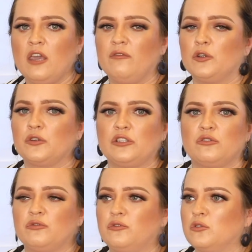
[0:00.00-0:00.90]
We don't need
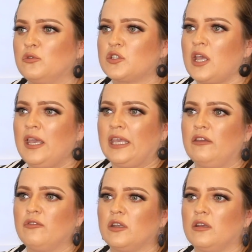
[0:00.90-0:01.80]
to focus,
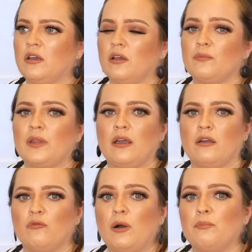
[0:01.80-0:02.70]
even
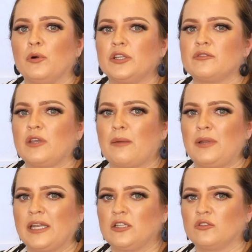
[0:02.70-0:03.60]
at one point we are
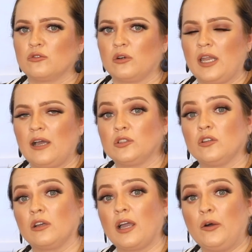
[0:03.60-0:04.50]
planning to roll out
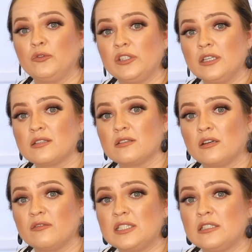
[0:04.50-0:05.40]
accounting
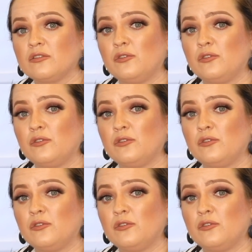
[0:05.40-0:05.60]
services